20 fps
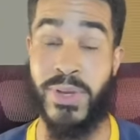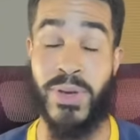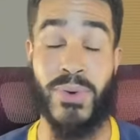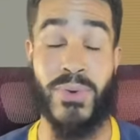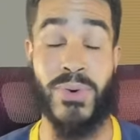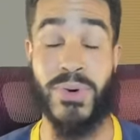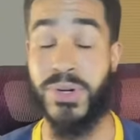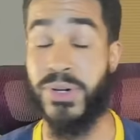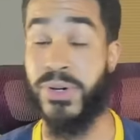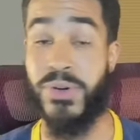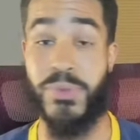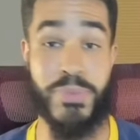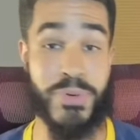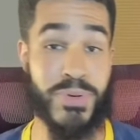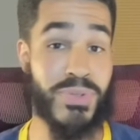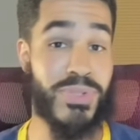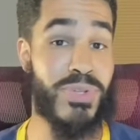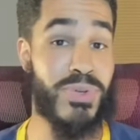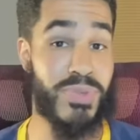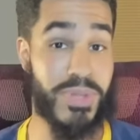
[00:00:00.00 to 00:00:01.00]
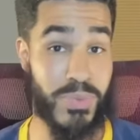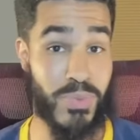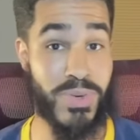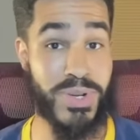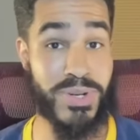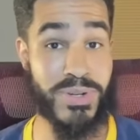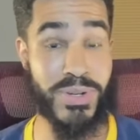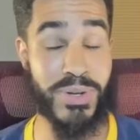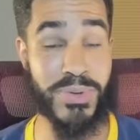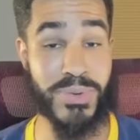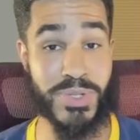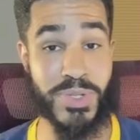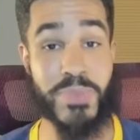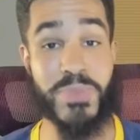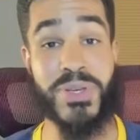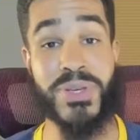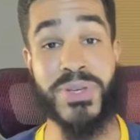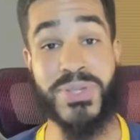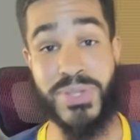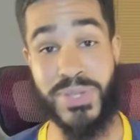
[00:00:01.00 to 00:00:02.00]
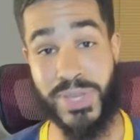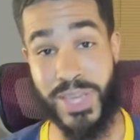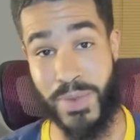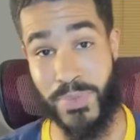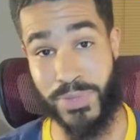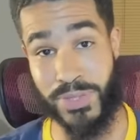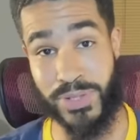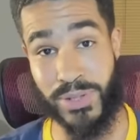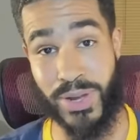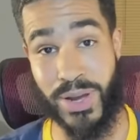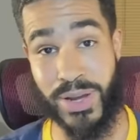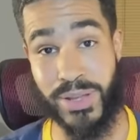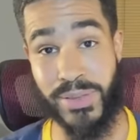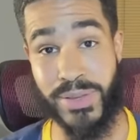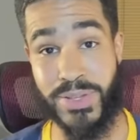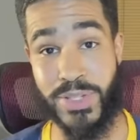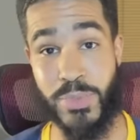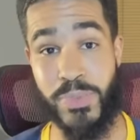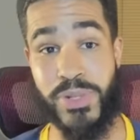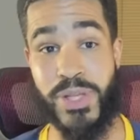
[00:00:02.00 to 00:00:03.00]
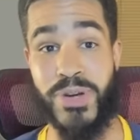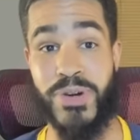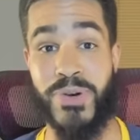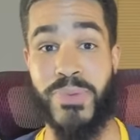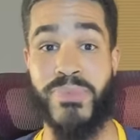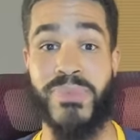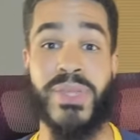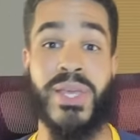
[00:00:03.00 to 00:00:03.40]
or Ubuntu than Windows because it came with a lot less bloat.